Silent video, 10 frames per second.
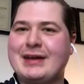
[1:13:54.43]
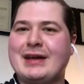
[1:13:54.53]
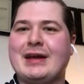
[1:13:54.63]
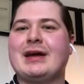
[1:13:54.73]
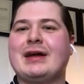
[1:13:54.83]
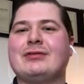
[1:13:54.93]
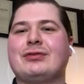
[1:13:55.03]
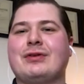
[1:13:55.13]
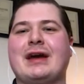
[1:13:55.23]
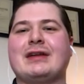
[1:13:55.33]
and
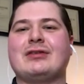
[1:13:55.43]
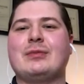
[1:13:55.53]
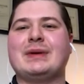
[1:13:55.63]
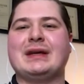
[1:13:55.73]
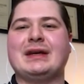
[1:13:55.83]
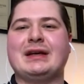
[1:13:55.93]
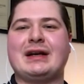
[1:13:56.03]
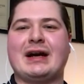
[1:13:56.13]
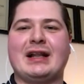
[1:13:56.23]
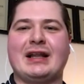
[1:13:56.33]
for that to be
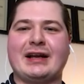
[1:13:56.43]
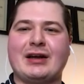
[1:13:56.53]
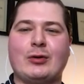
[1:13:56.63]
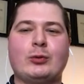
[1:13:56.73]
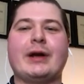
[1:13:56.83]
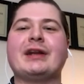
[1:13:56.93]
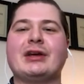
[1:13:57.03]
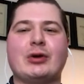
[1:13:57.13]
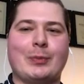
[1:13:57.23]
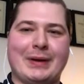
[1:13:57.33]
kind of like a
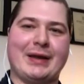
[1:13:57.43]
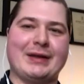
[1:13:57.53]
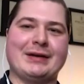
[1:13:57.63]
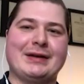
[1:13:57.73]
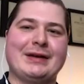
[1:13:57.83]
radio beacon.